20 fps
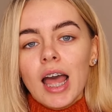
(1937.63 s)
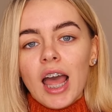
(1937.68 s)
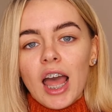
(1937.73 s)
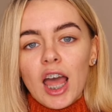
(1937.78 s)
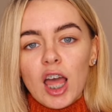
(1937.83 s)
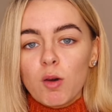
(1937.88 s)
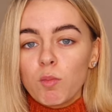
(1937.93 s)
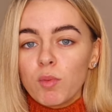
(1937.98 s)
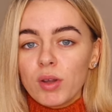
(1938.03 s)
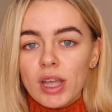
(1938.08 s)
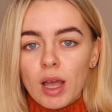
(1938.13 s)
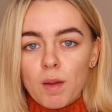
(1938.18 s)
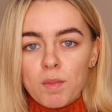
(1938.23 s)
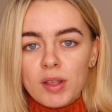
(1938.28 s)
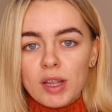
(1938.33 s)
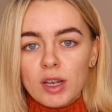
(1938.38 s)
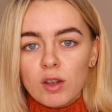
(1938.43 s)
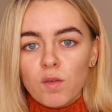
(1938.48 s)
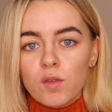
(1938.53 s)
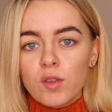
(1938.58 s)
but he
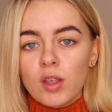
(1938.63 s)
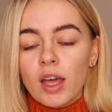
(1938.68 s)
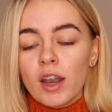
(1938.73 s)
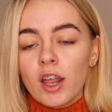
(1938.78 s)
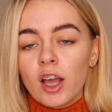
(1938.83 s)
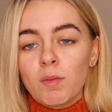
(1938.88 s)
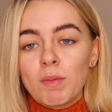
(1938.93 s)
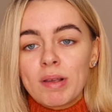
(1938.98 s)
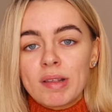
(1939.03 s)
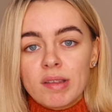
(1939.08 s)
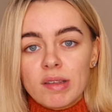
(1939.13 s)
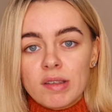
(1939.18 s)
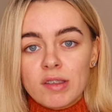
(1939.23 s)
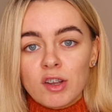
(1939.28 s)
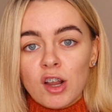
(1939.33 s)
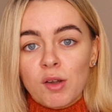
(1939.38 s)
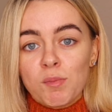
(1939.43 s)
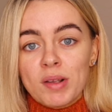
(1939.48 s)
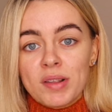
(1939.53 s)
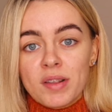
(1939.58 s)
absolutely loves it, and I got my
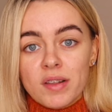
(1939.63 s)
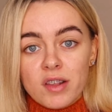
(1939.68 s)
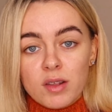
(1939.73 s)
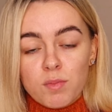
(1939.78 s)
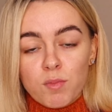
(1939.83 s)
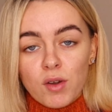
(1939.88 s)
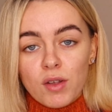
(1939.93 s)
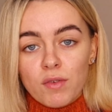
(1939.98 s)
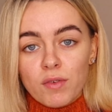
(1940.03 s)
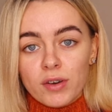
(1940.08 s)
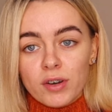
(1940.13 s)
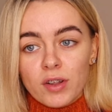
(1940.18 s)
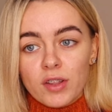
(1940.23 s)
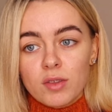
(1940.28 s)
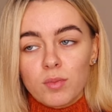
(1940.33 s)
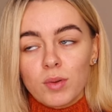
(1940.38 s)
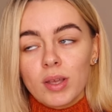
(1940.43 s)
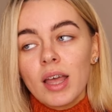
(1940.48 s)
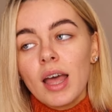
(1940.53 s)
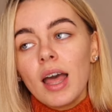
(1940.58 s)
sister and my sister's boyfriend
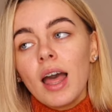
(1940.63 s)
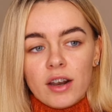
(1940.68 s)
onto it,